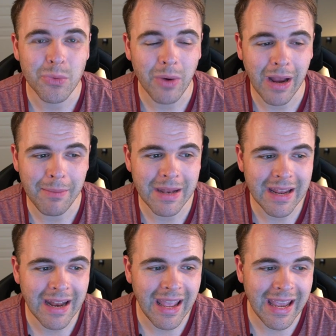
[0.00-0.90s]
RAM in
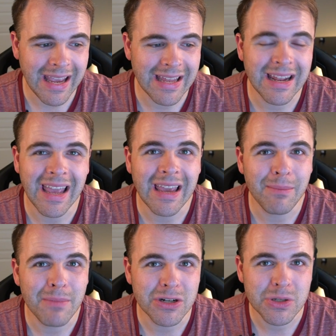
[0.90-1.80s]
it and a
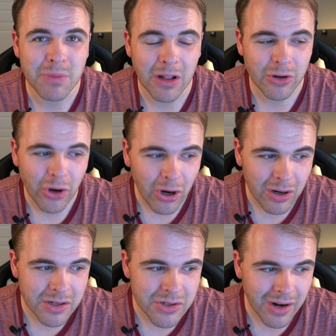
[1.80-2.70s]
much smaller
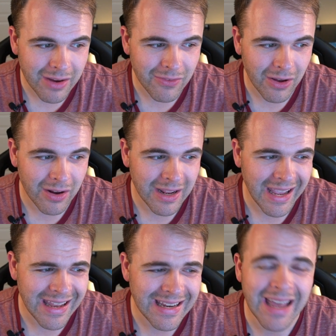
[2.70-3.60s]
hard drive on it,
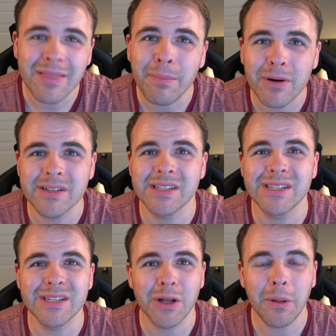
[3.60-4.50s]
and yet the person
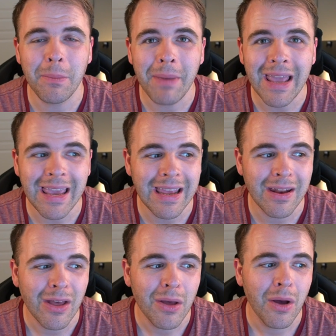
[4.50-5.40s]
still
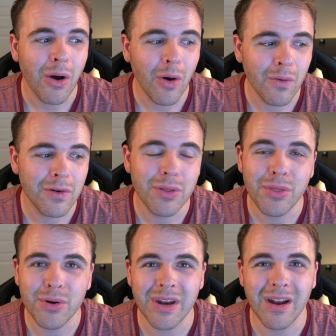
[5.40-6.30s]
paid over
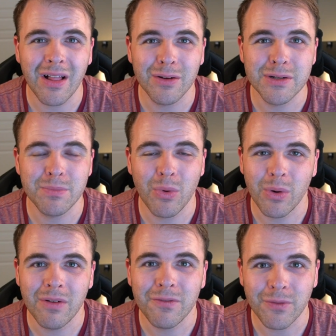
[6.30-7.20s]
$30
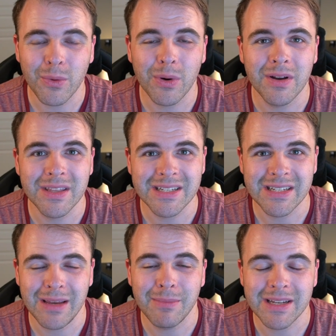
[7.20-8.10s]
more for the
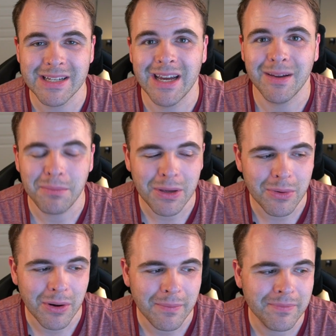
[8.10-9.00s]
same exact
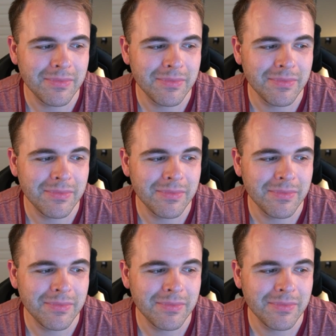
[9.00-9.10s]
computer.